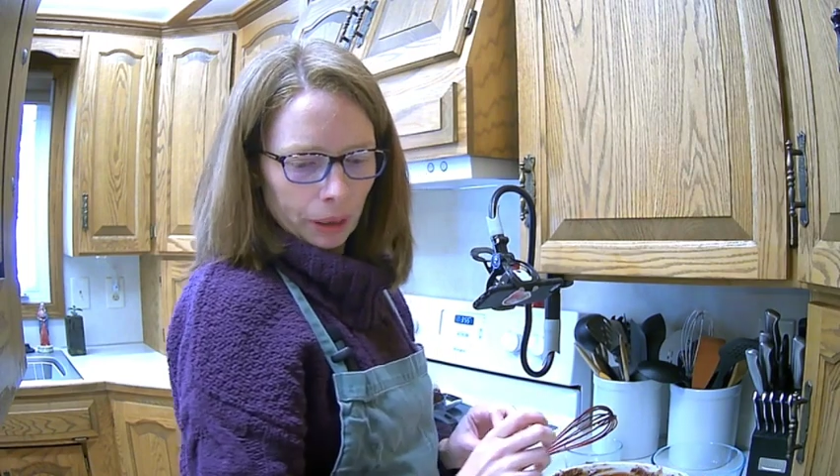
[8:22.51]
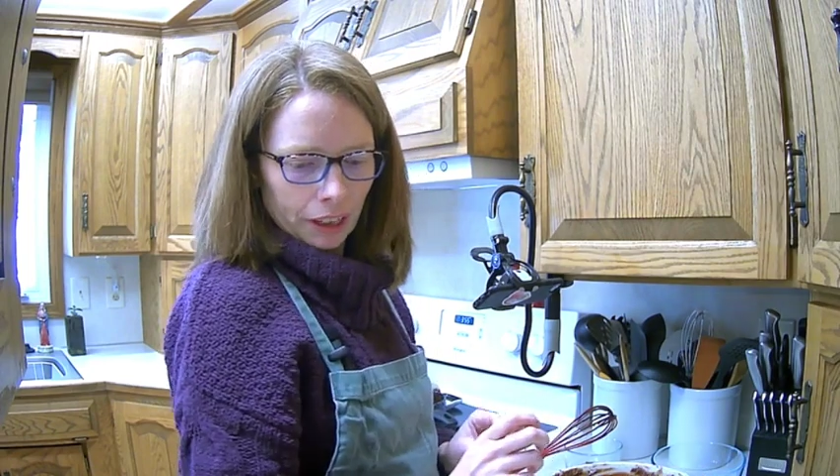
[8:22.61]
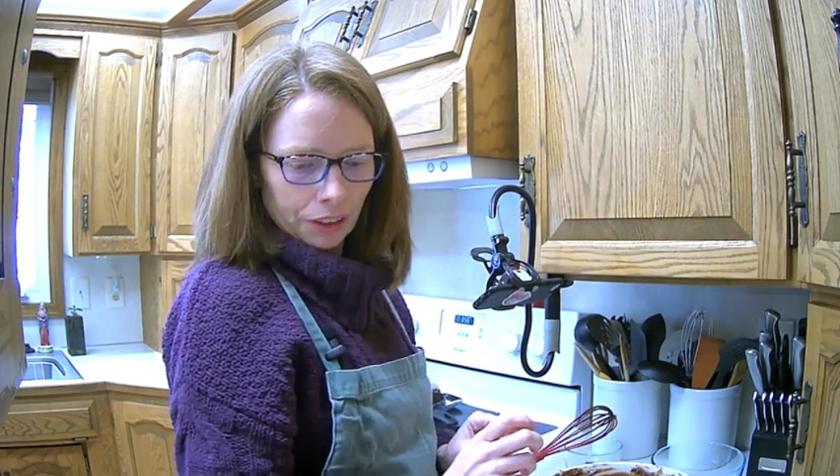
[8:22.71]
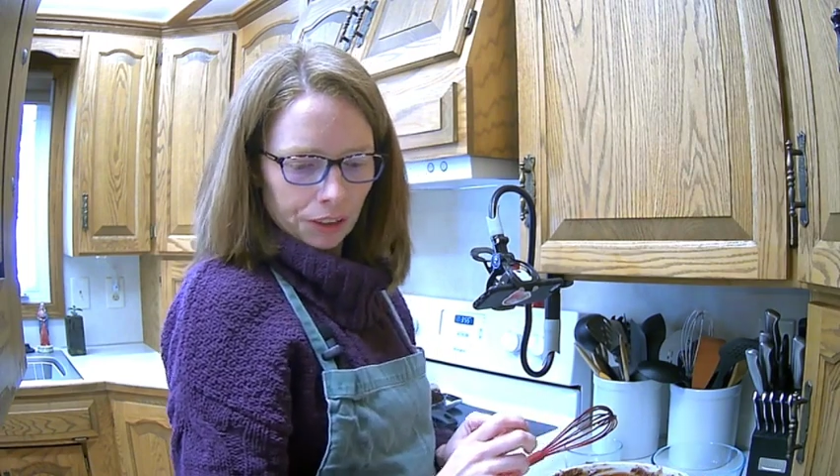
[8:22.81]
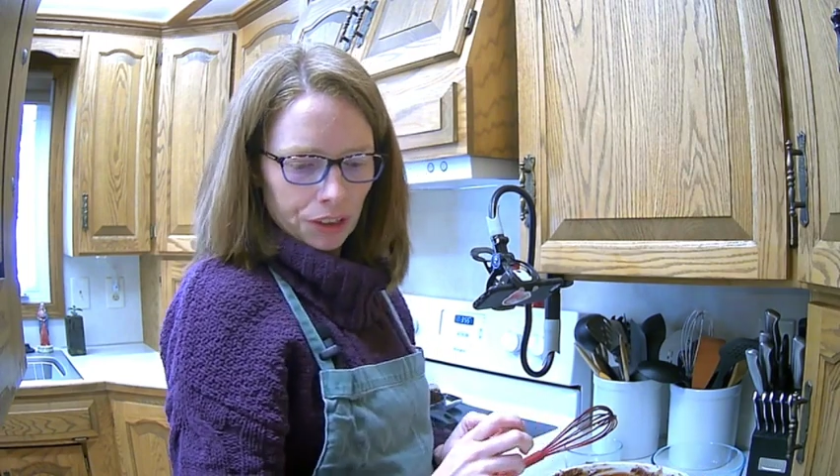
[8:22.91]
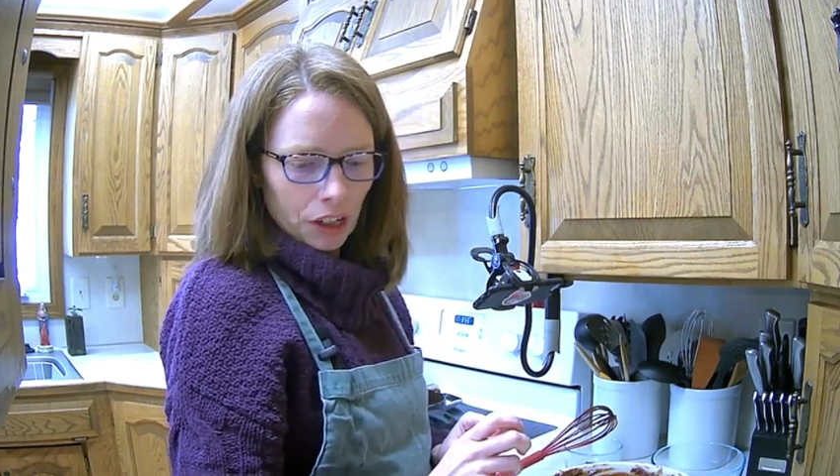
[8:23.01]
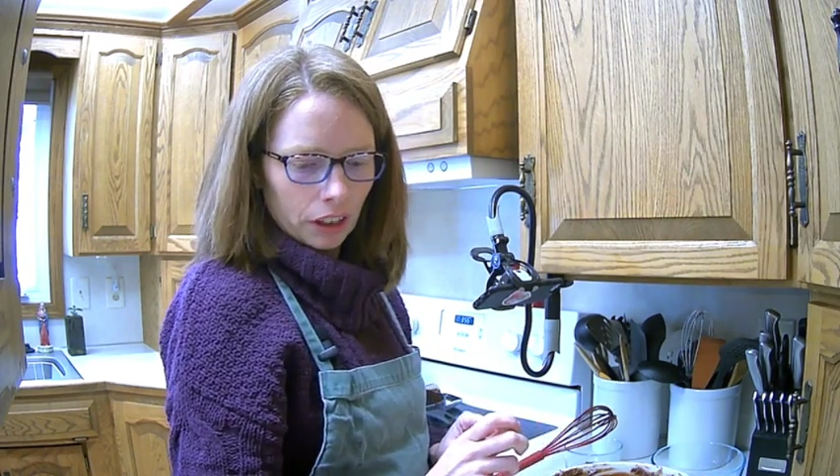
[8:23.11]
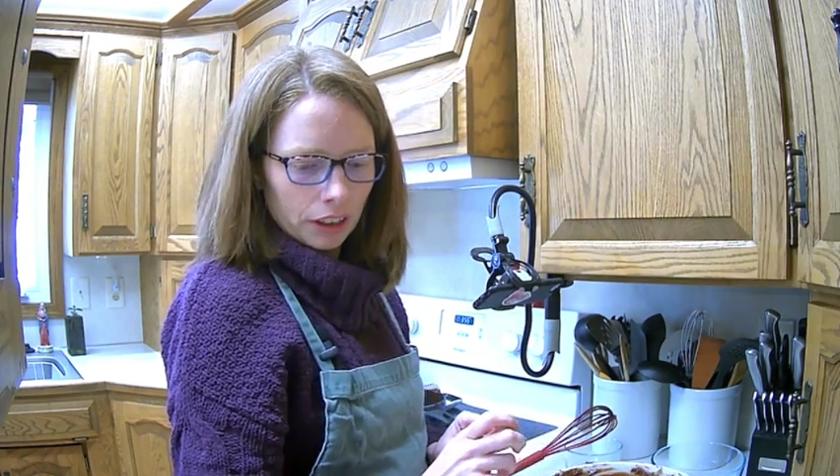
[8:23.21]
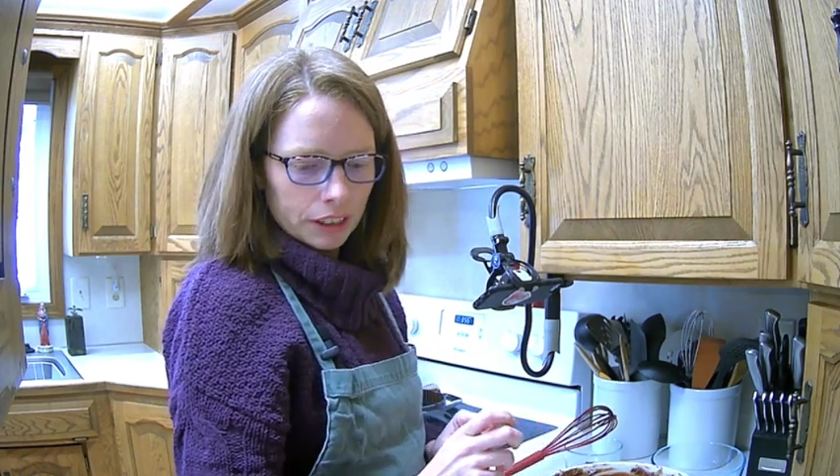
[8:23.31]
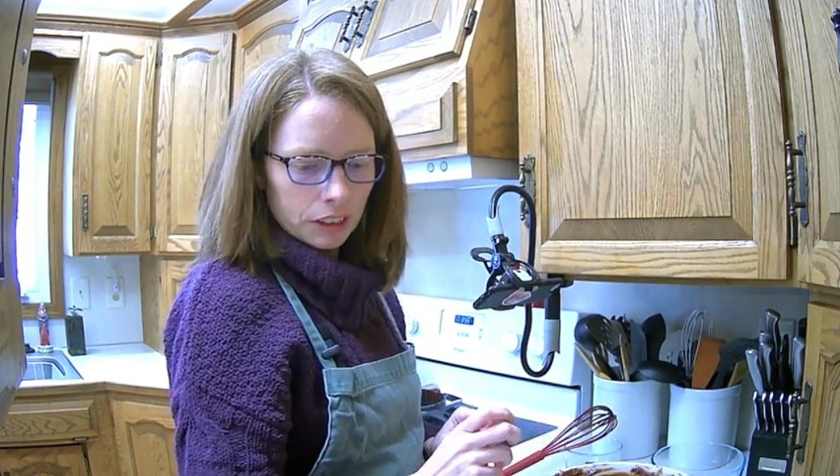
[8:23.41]
my other
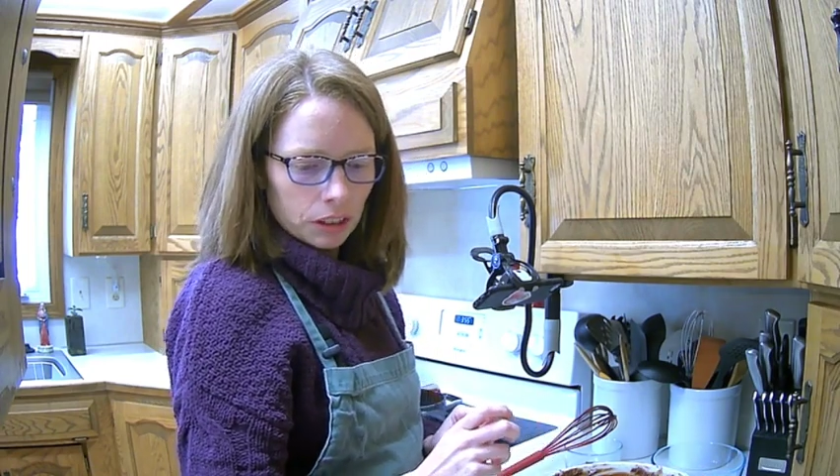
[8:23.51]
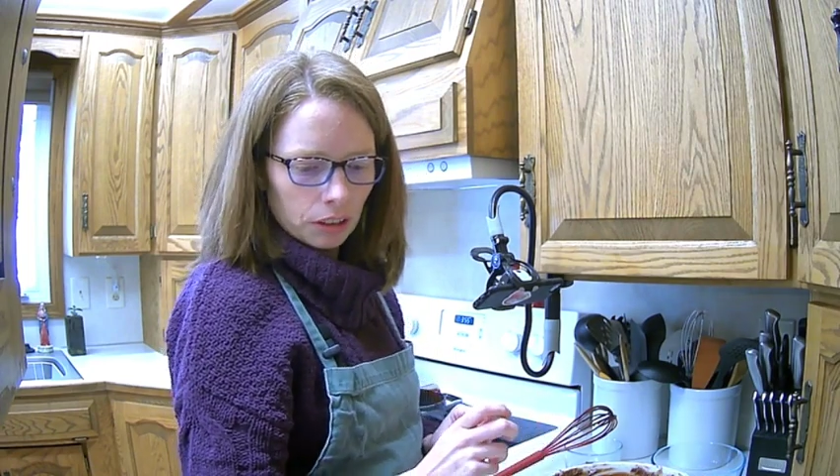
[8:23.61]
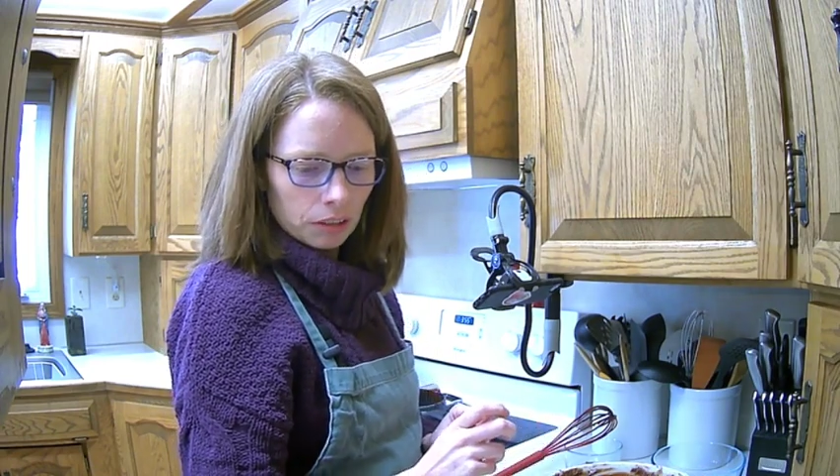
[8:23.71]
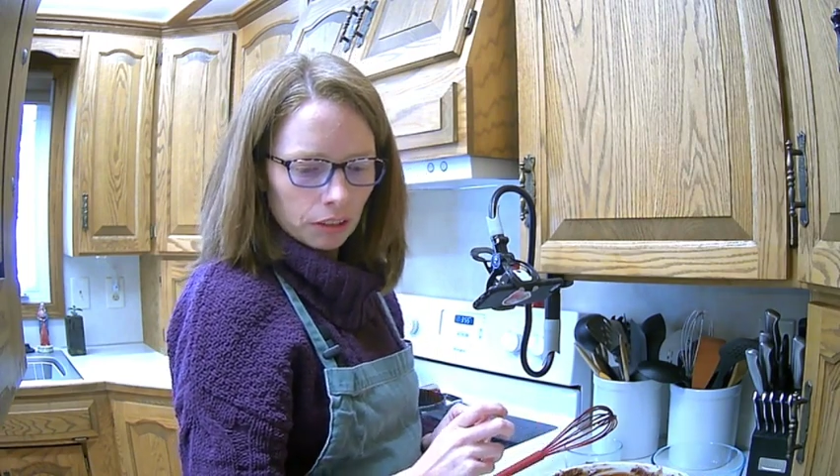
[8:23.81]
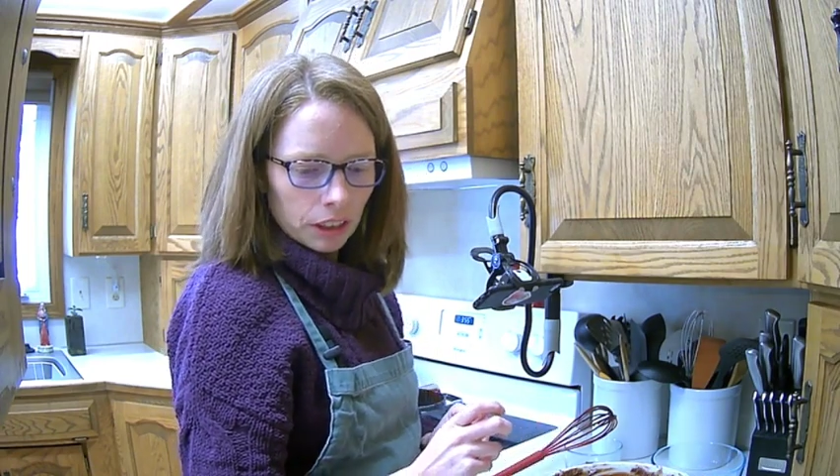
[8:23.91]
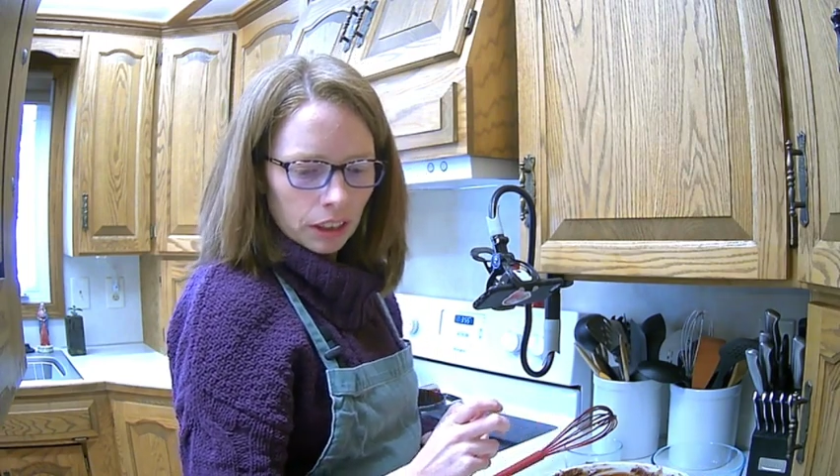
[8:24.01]
chocolates. So